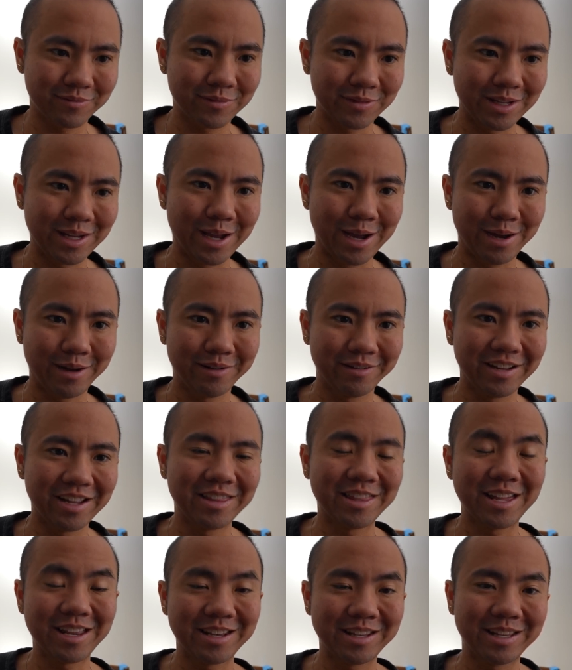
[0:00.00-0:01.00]
Yeah, and
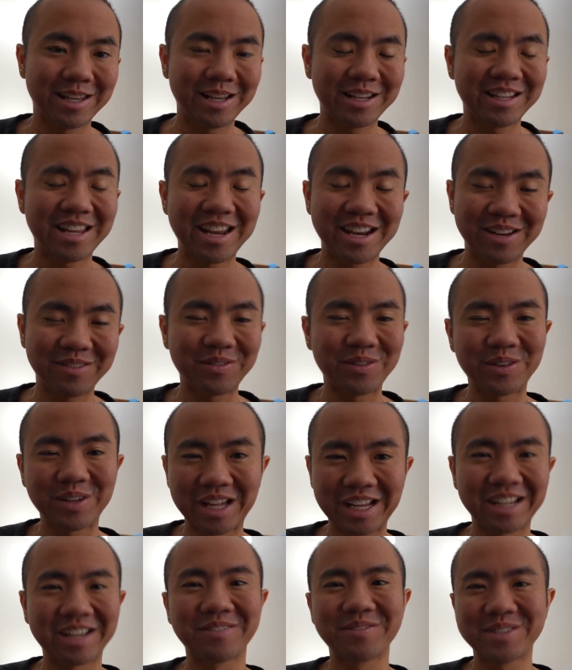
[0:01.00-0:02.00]
then dating will
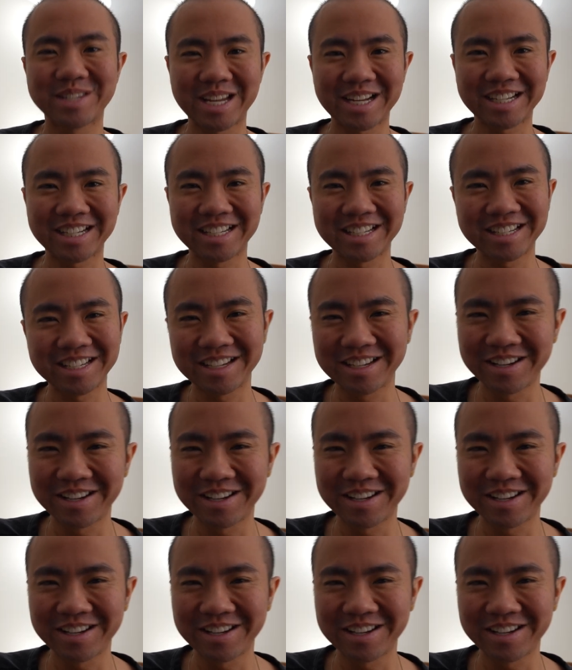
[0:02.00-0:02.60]
like come second.